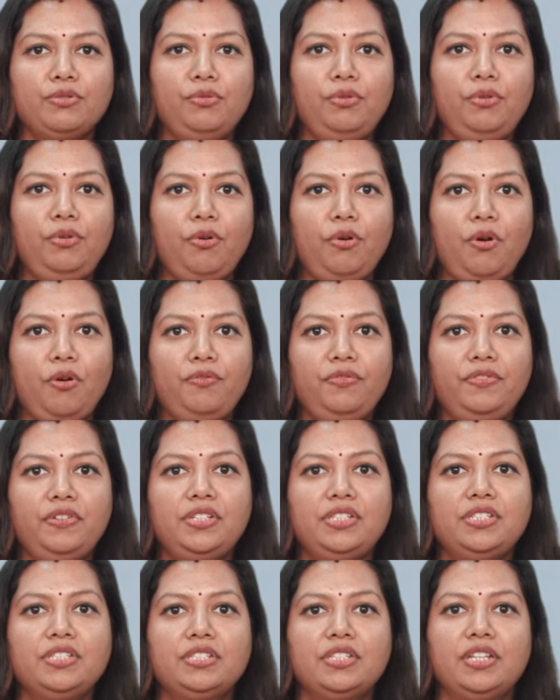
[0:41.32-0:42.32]
School
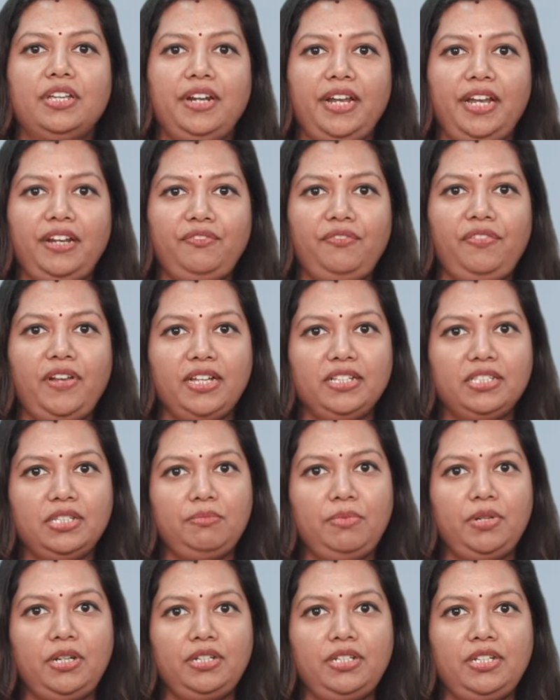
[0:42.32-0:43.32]
offers great
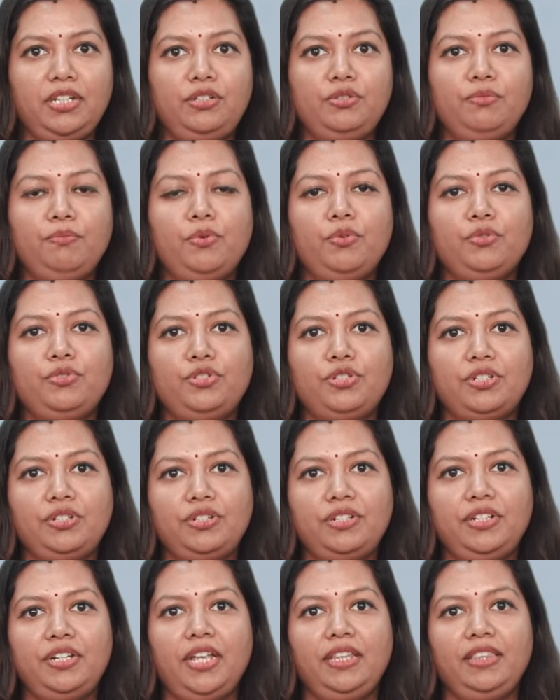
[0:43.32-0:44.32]
flexibility to both
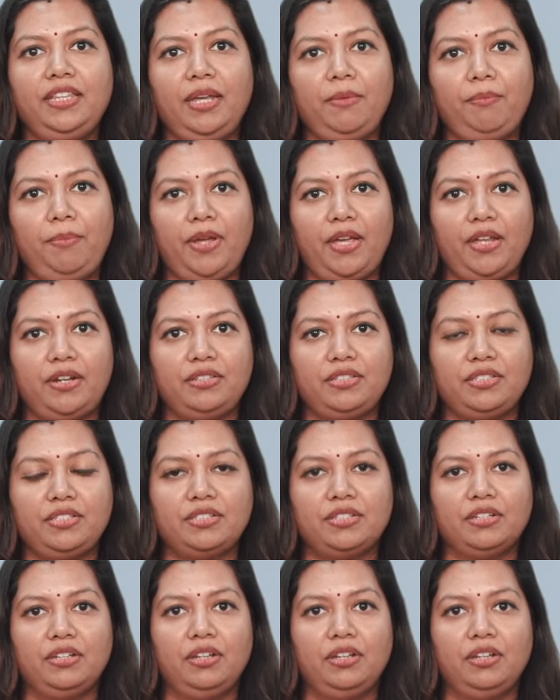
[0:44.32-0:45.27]
children and their parents.